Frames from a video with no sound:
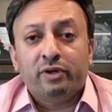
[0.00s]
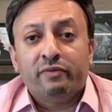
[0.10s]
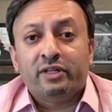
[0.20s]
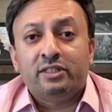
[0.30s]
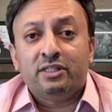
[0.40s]
we
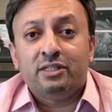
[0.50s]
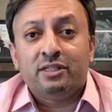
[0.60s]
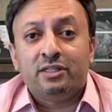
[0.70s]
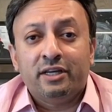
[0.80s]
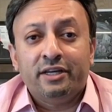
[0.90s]
have
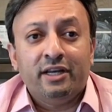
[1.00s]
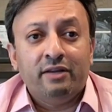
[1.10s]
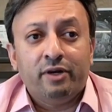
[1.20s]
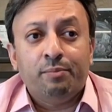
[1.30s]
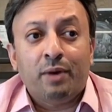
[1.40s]
consistently
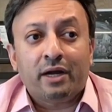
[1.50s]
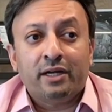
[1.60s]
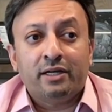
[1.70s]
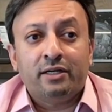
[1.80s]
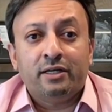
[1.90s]
delivered
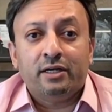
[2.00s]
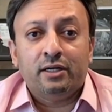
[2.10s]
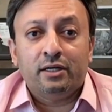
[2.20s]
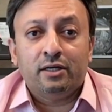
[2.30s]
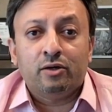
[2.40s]
market
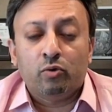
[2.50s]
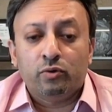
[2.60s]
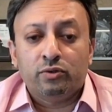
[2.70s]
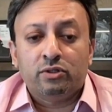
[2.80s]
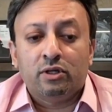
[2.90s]
uh,
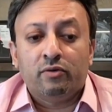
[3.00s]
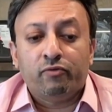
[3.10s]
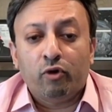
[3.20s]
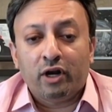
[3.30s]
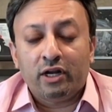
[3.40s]
growths uh,
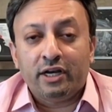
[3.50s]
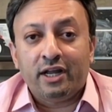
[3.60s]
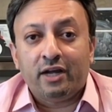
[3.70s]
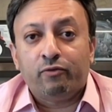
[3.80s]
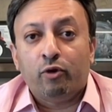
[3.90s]
for our
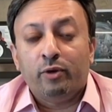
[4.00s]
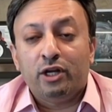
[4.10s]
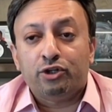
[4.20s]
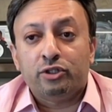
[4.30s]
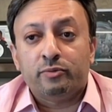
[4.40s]
India
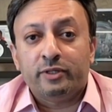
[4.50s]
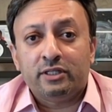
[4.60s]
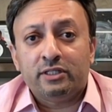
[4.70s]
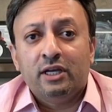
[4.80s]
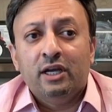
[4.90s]
formulations
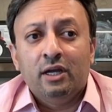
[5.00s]
business,